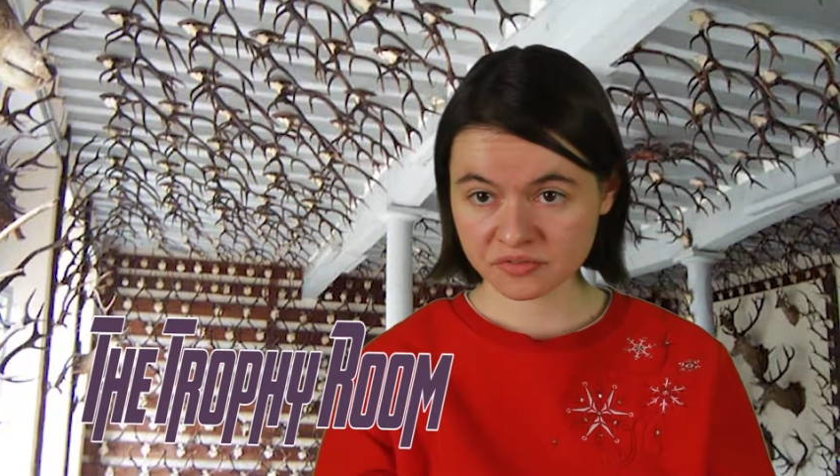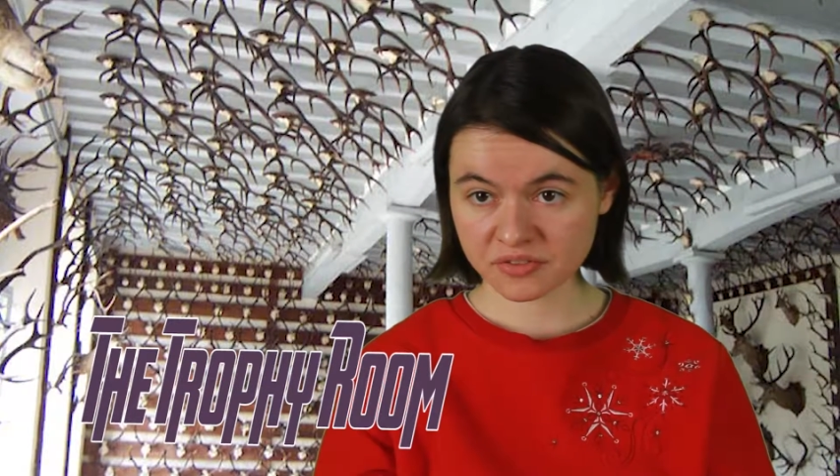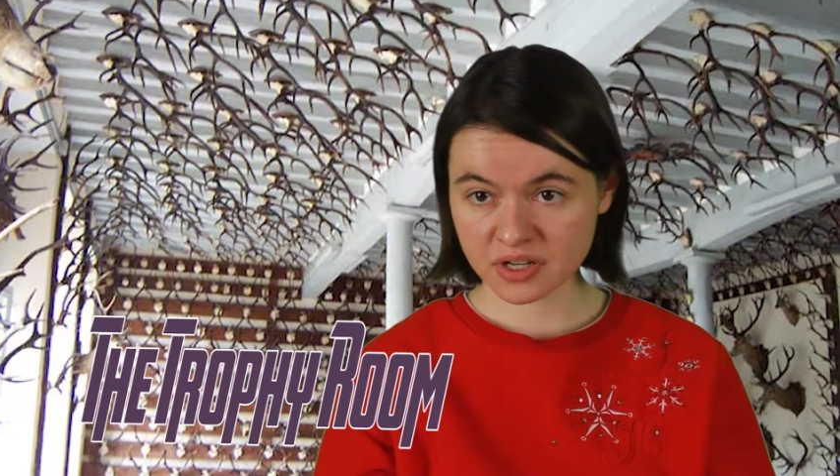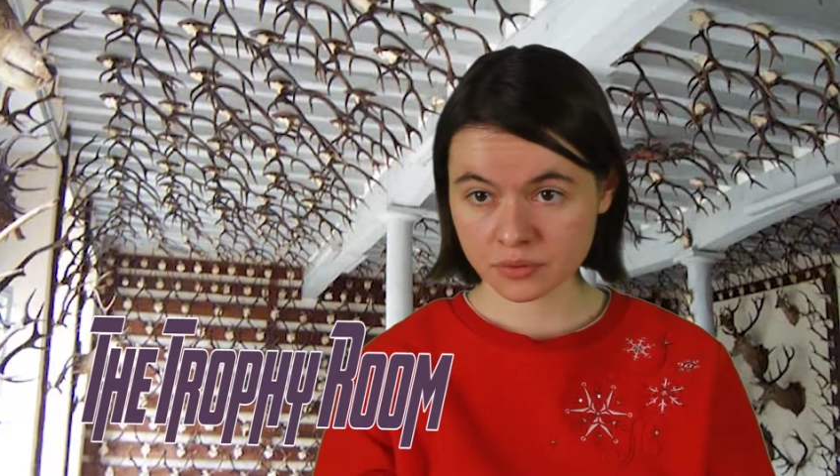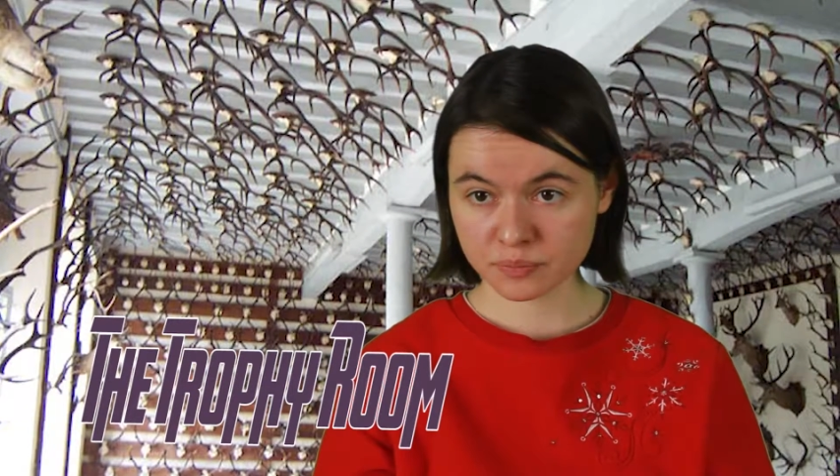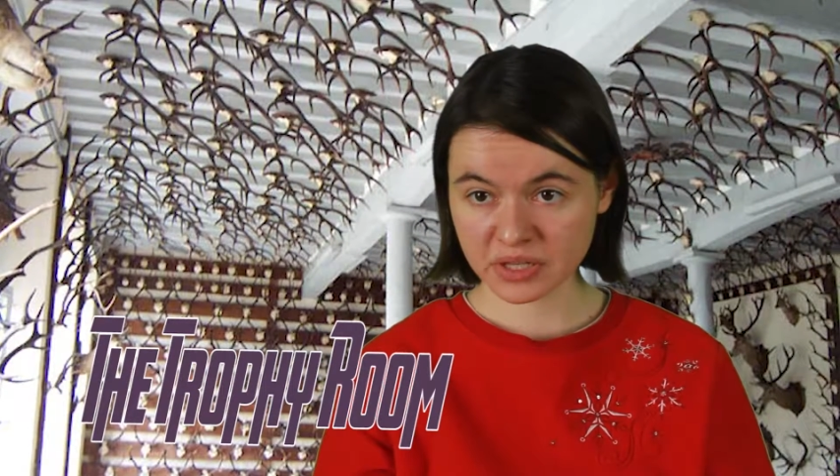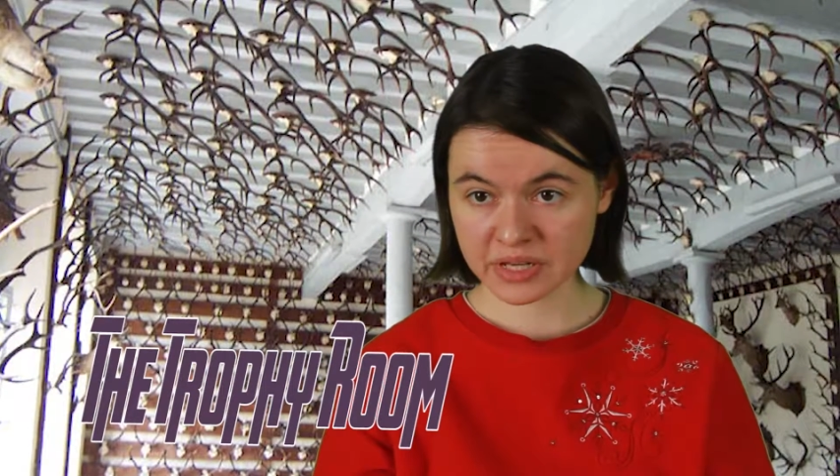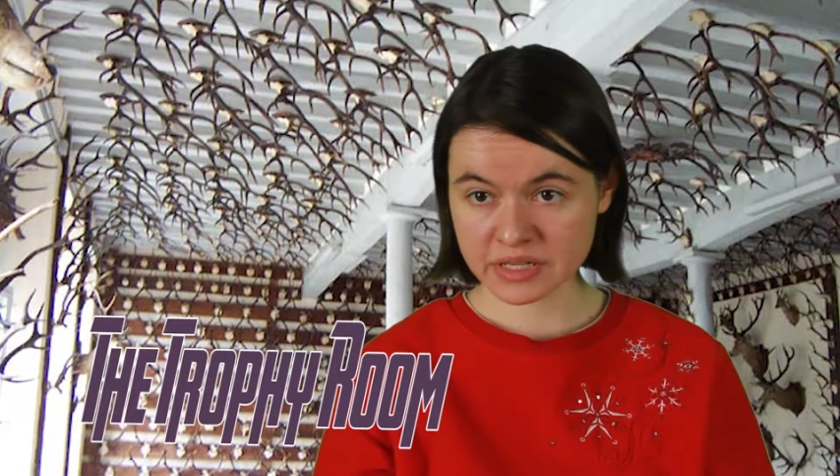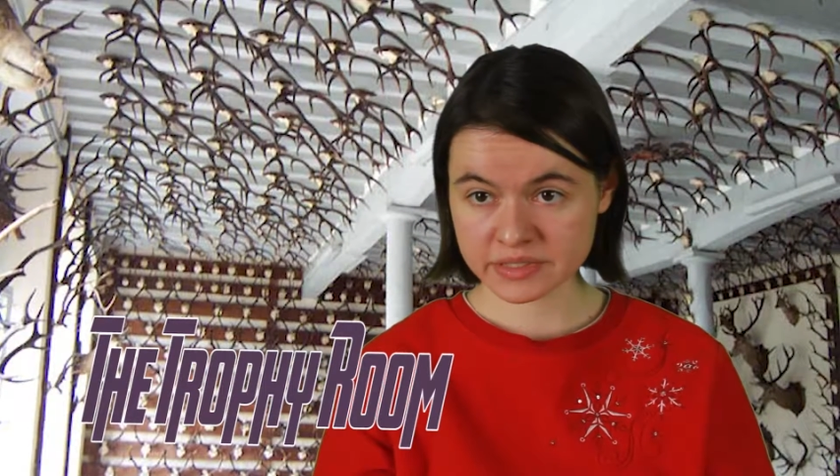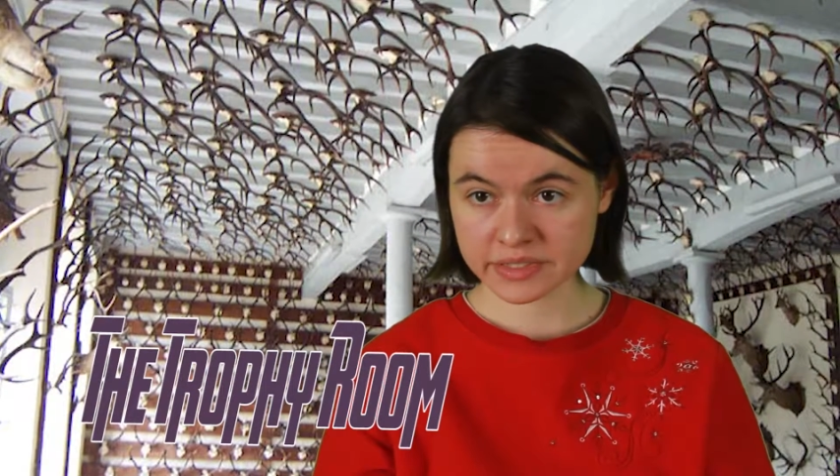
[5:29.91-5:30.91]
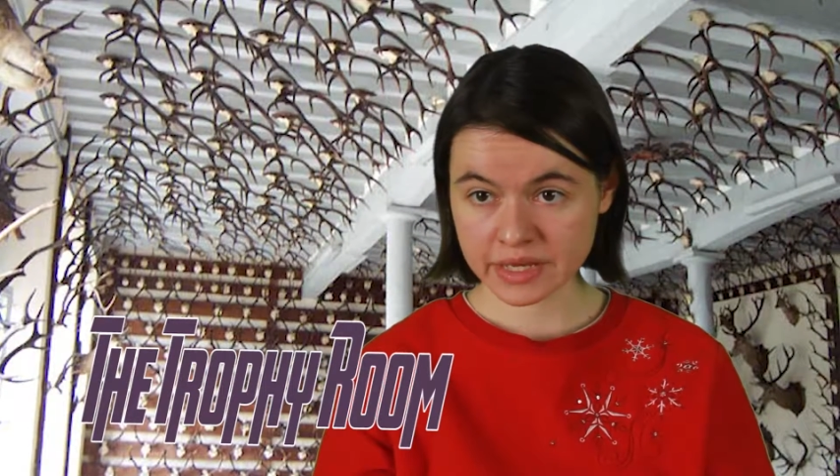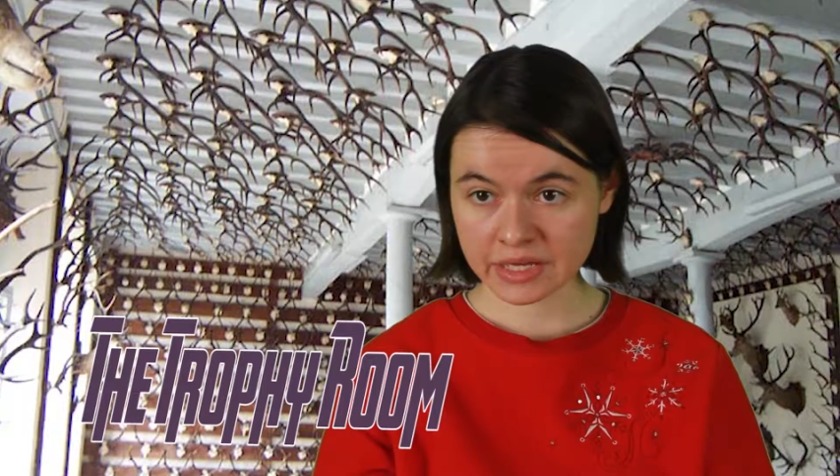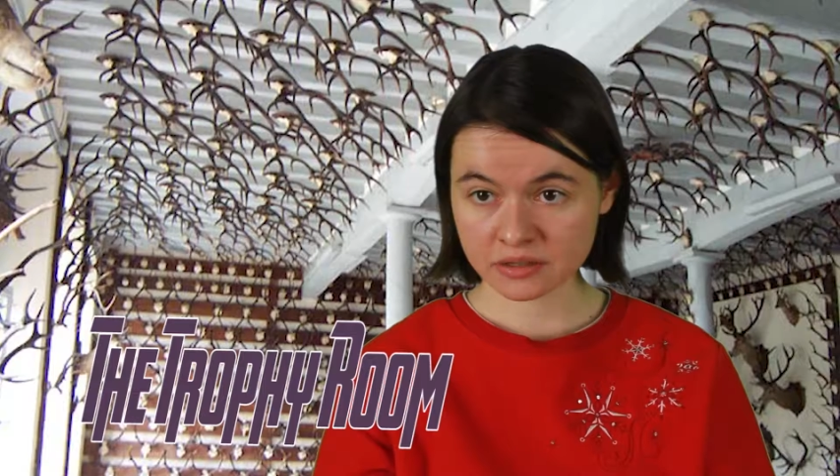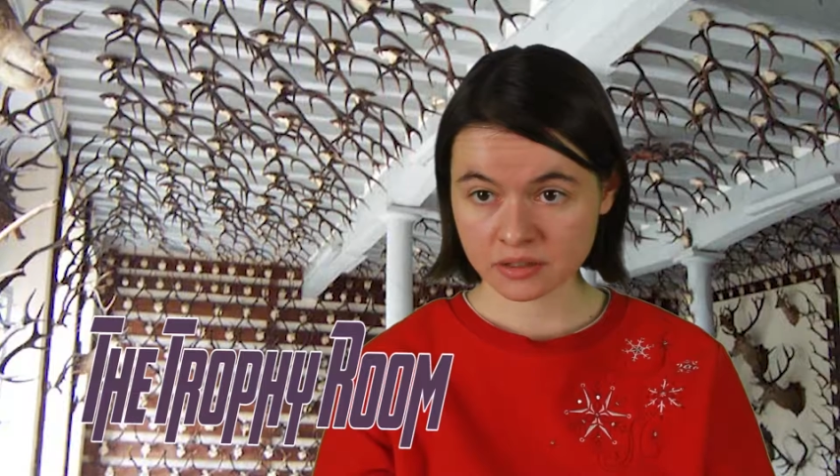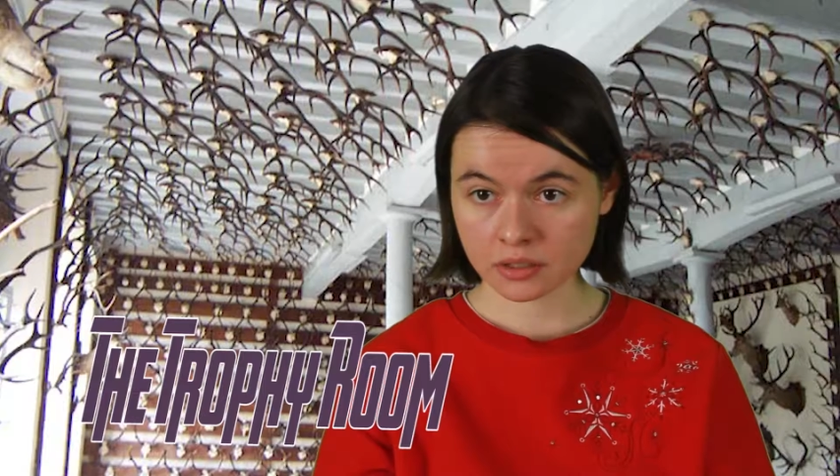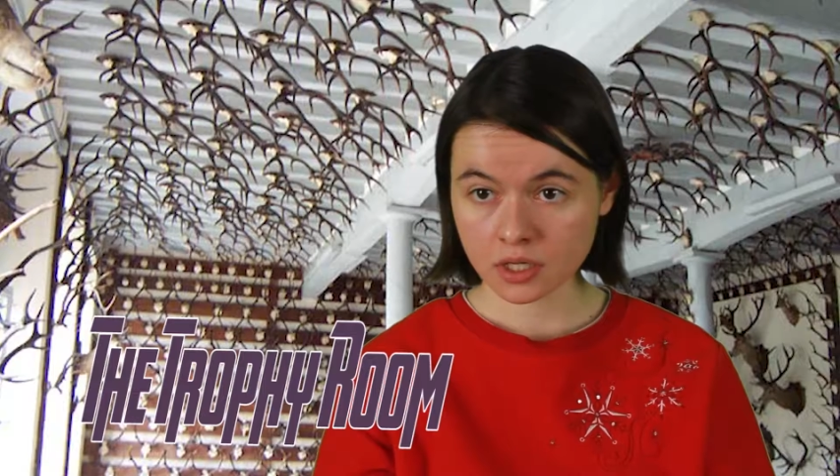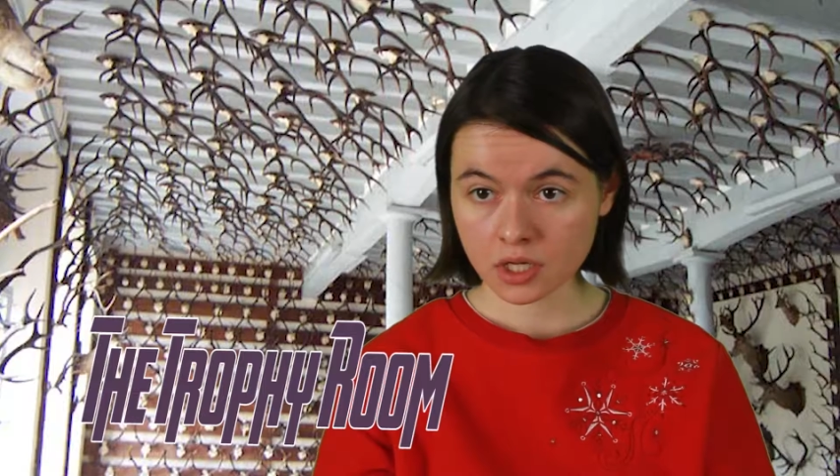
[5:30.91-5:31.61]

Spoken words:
fireplace, and a